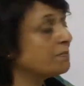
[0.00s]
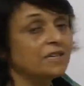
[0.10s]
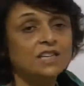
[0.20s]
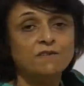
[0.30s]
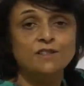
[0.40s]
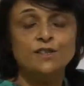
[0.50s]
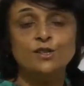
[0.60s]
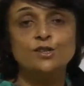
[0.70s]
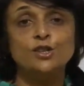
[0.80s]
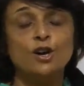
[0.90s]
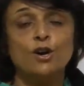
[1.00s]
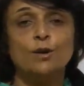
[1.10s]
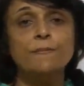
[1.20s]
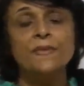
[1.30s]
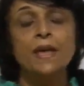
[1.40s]
been given this
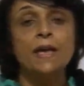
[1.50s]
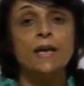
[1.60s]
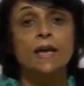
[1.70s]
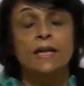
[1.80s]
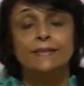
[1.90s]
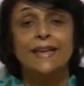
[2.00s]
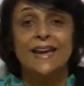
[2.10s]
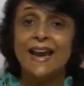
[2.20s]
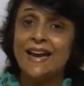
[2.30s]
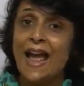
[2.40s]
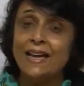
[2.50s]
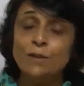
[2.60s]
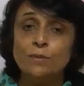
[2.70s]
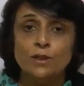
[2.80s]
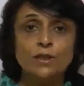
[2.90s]
term, there are
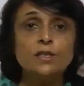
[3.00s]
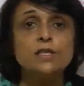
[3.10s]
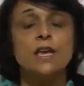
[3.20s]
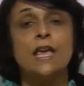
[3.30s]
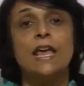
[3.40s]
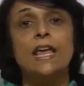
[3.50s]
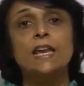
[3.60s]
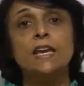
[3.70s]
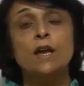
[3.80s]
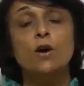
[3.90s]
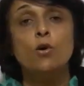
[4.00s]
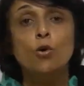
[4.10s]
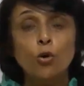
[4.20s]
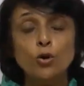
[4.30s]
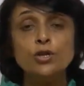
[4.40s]
animals in
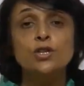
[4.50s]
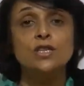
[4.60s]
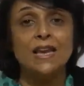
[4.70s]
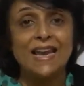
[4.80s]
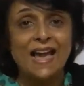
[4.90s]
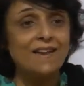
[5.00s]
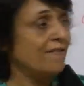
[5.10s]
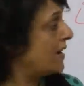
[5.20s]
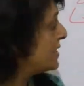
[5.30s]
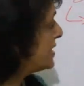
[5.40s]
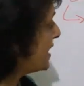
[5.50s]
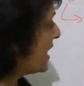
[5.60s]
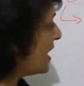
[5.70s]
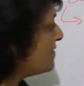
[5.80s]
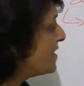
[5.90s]
whose saliva
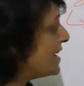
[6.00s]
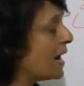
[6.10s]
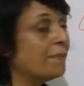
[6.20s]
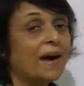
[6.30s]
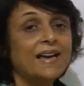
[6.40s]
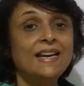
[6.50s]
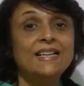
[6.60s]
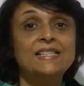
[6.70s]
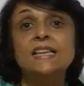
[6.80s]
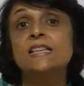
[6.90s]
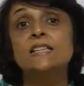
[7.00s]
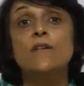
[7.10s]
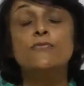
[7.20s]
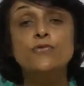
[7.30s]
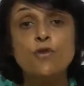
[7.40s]
salivary amylase is
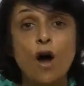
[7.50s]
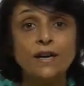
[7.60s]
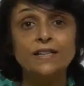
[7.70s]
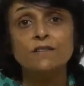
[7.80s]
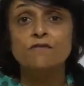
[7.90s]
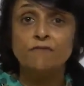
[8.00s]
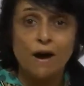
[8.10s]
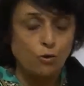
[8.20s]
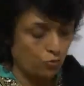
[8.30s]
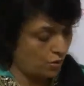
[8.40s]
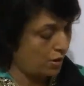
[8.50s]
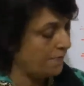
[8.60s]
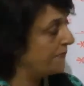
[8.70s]
not found.